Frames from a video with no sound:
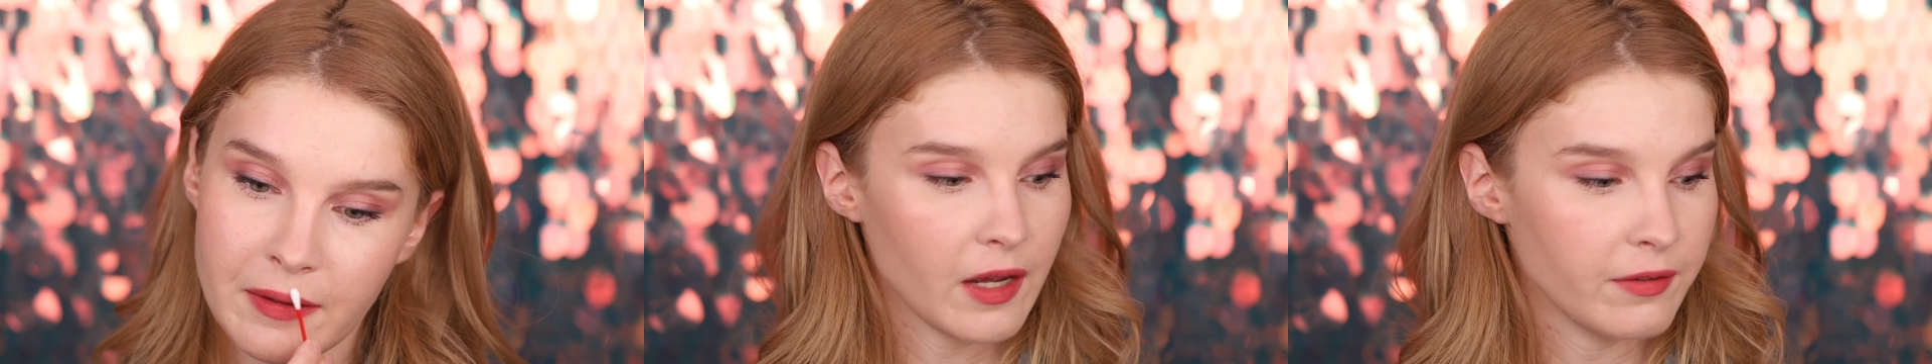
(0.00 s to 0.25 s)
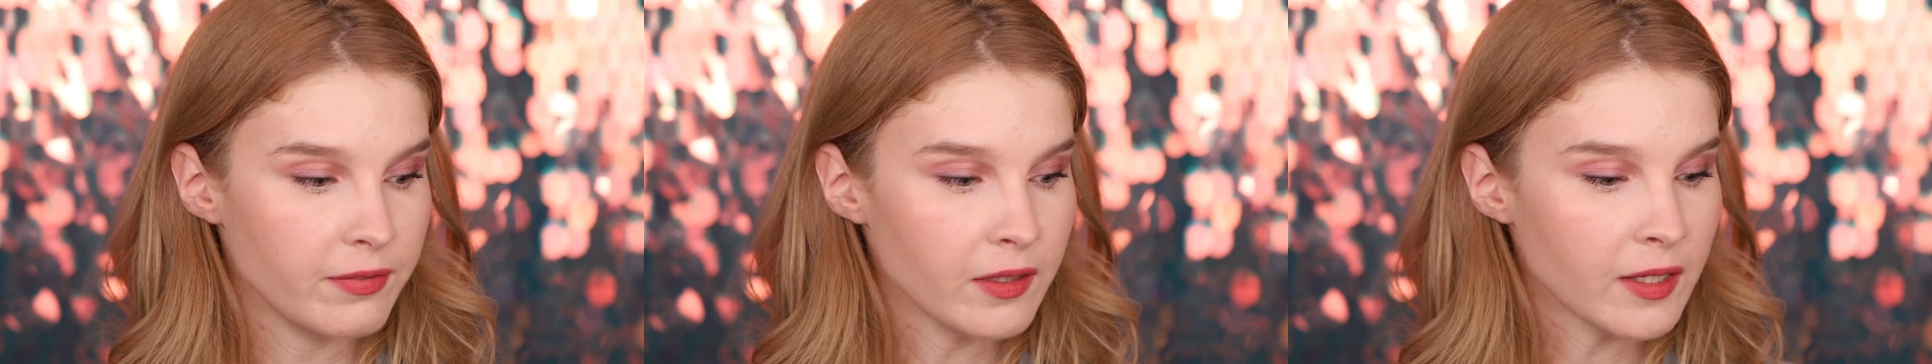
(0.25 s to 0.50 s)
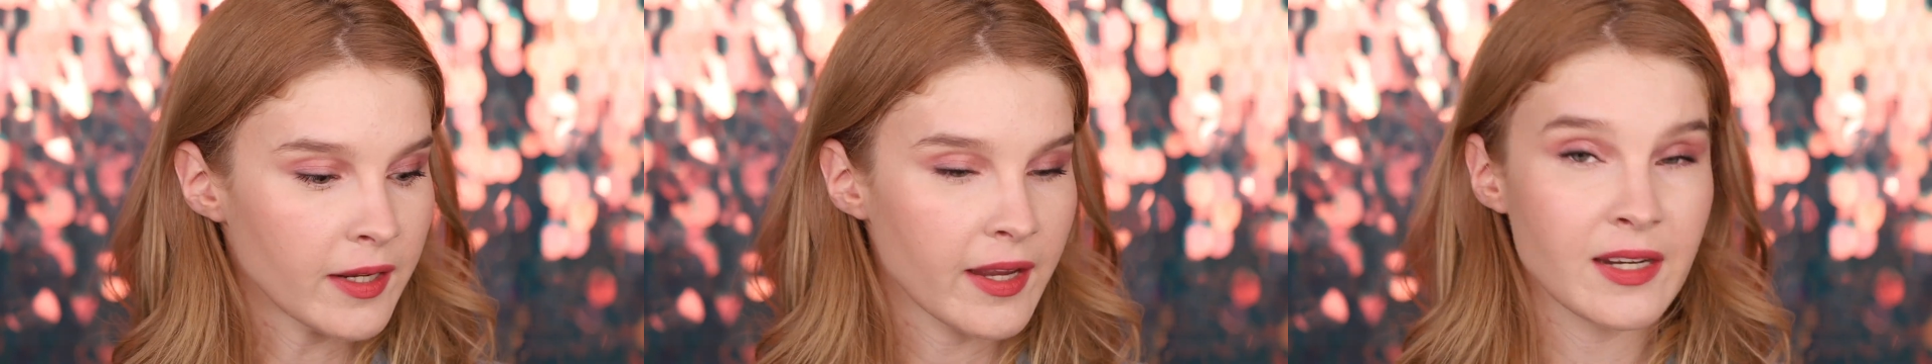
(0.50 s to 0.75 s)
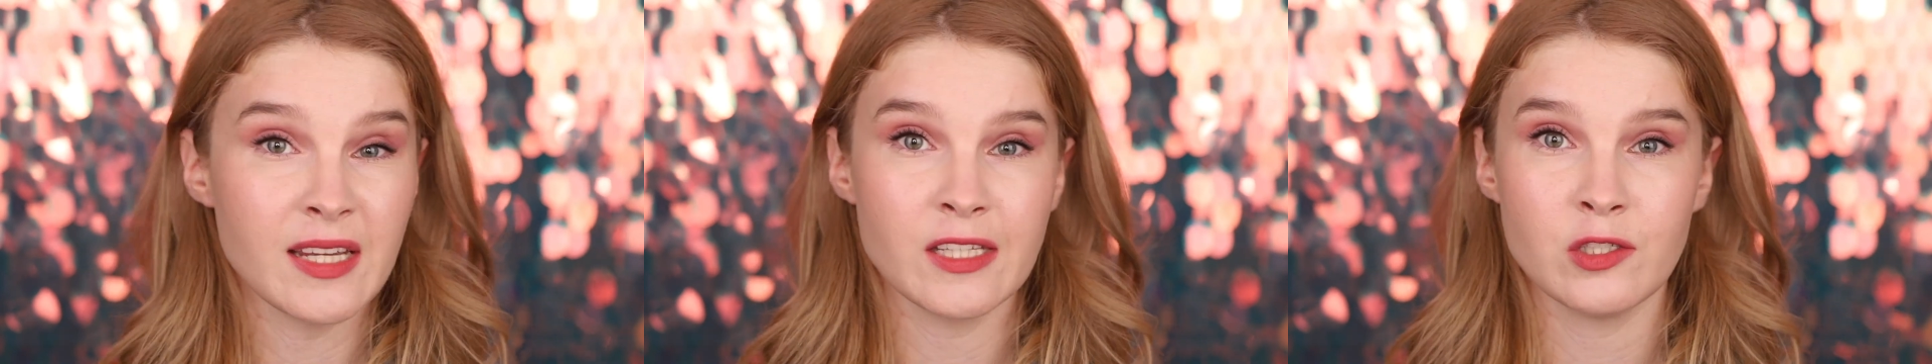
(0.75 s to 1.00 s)
I feel like
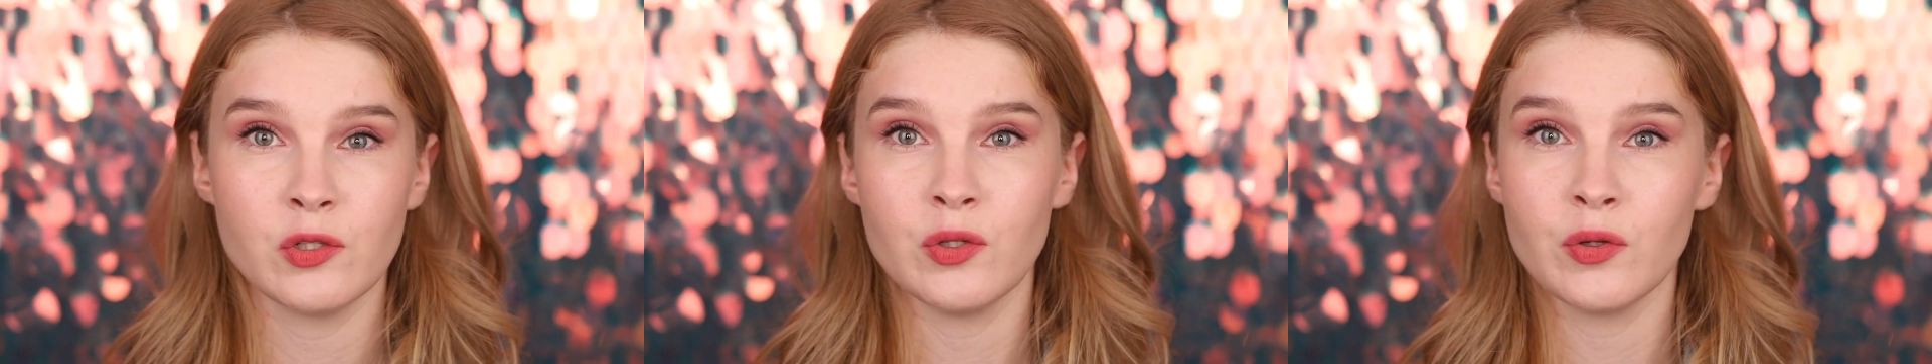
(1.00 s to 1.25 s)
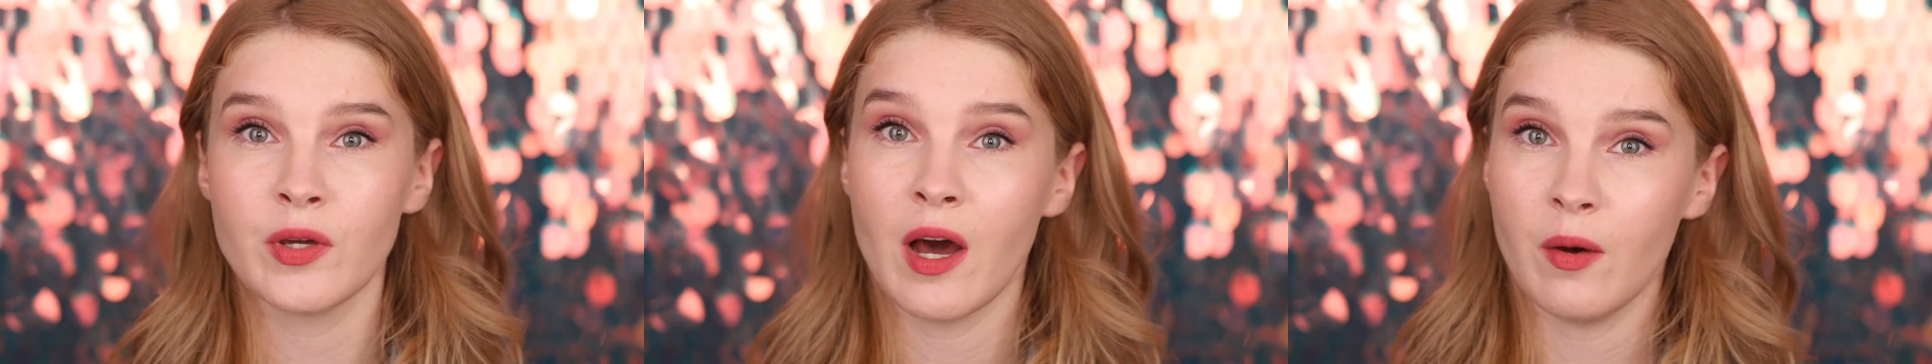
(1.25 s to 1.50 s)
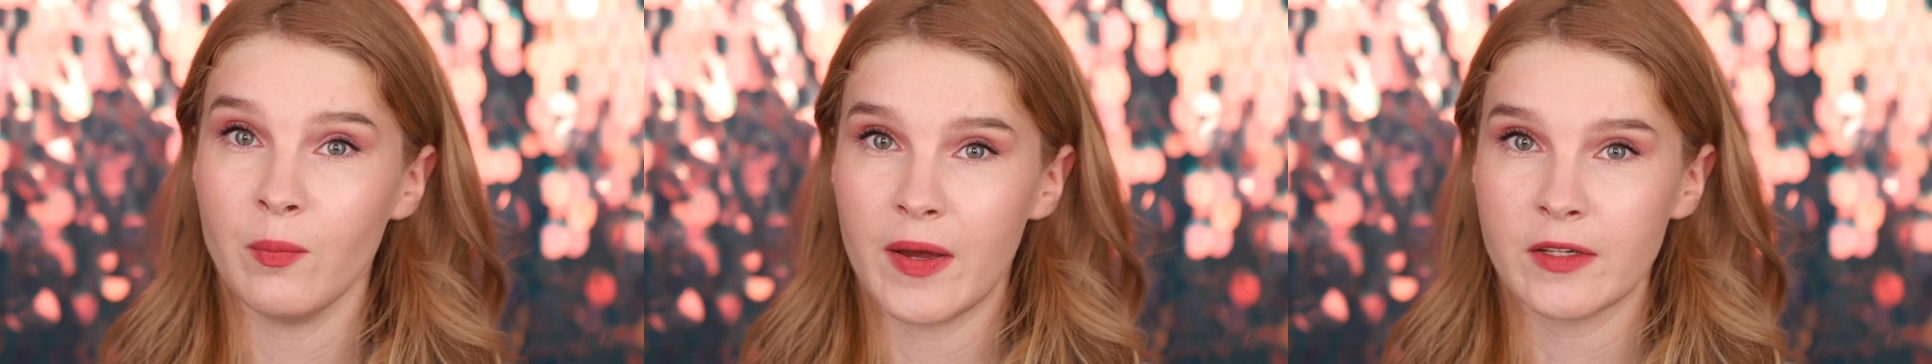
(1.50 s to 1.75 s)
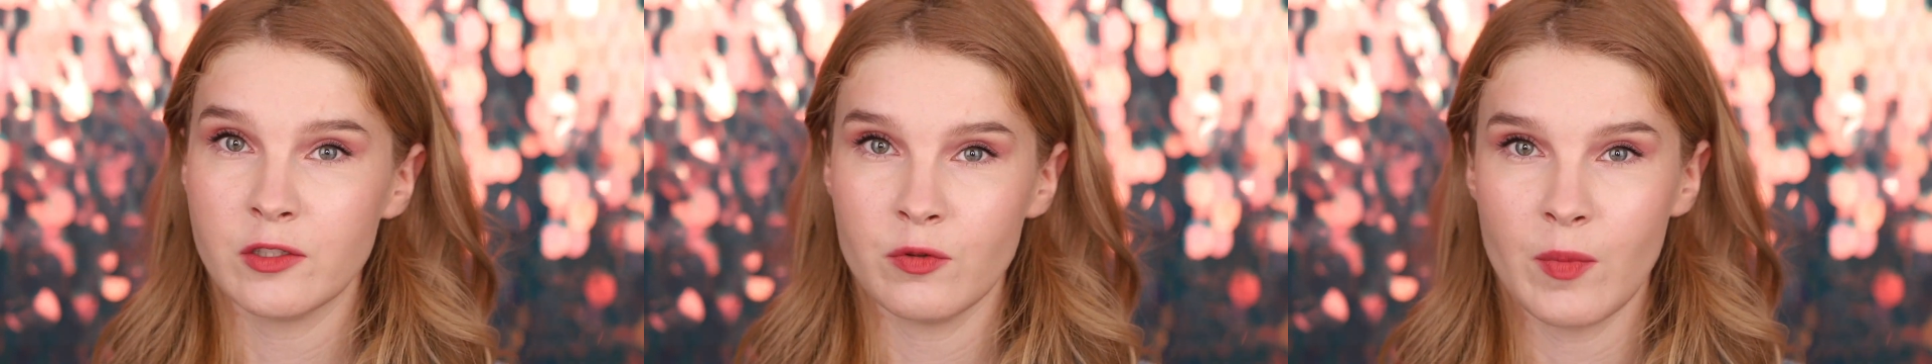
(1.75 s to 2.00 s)
I need to come
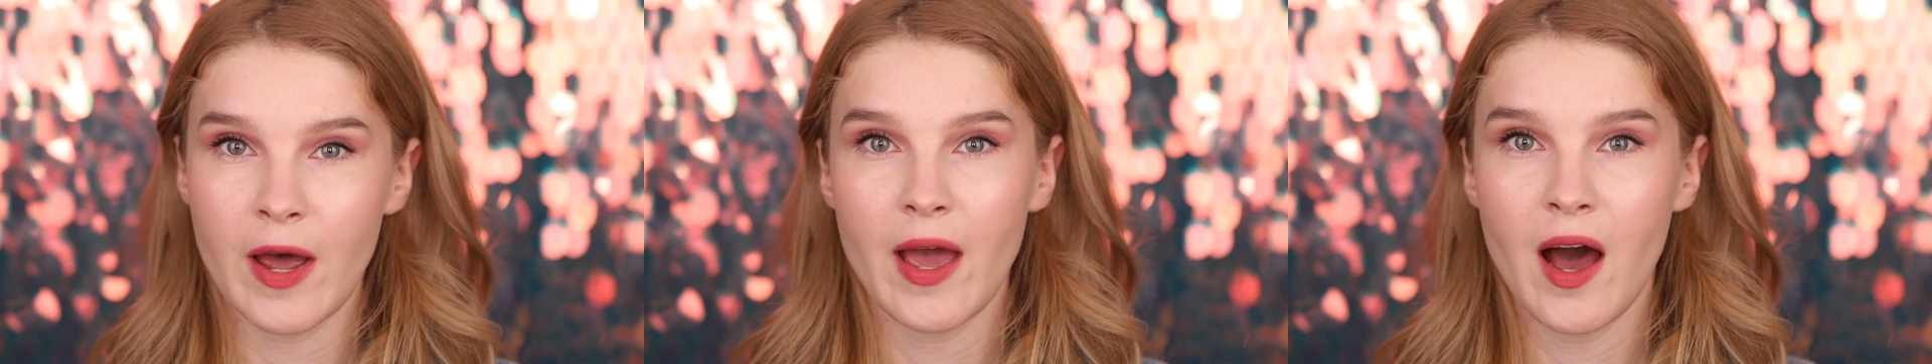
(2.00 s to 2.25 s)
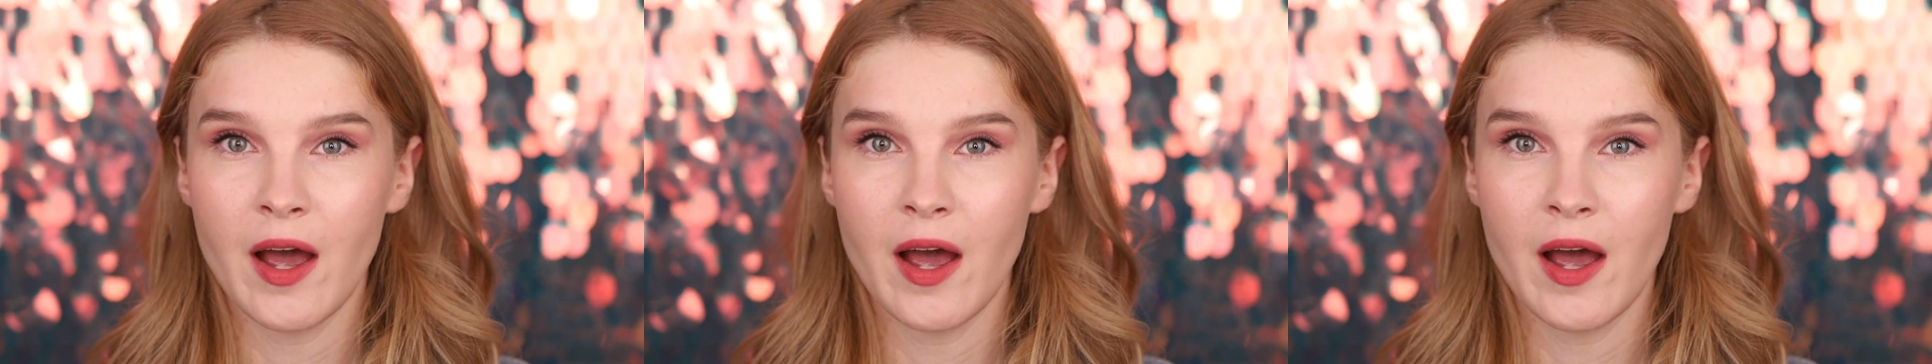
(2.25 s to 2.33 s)
back to my